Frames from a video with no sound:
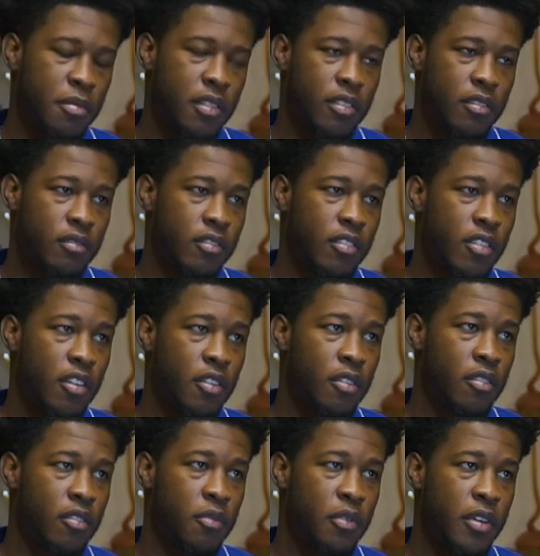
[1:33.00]
But you know,
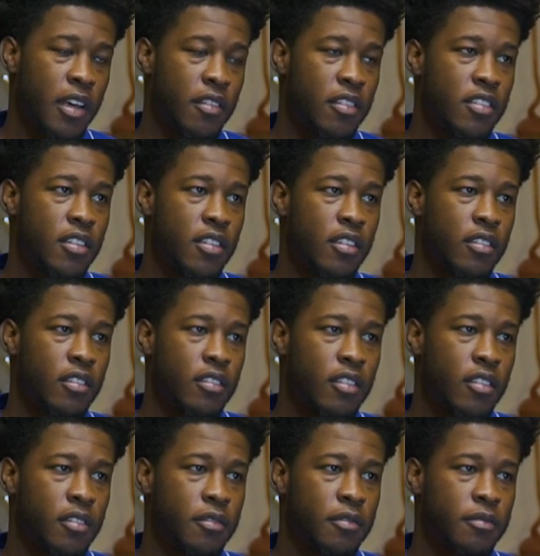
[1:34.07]
we have to see.
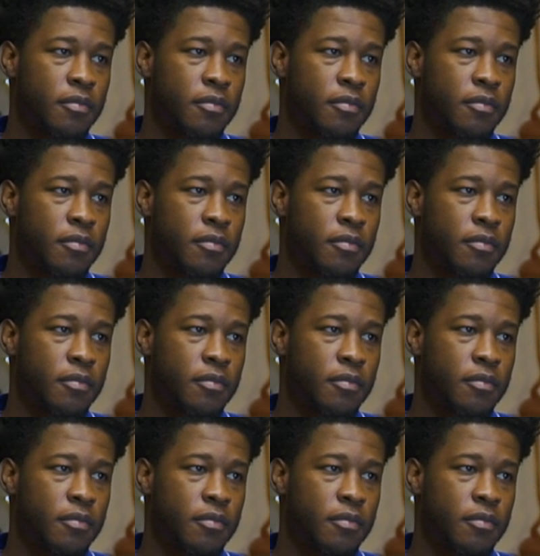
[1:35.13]
So.